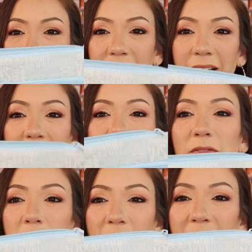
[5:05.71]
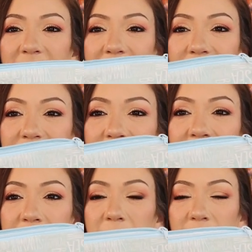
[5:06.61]
And I love the fact that it's
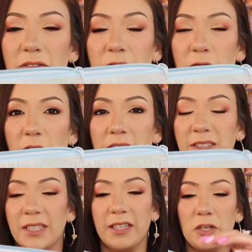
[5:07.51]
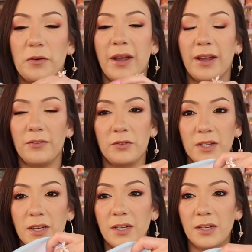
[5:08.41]
clear in the front and then you
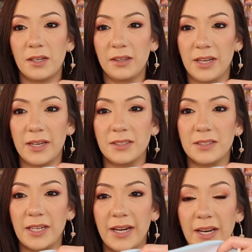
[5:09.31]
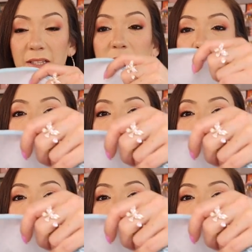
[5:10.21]
have the inside and it's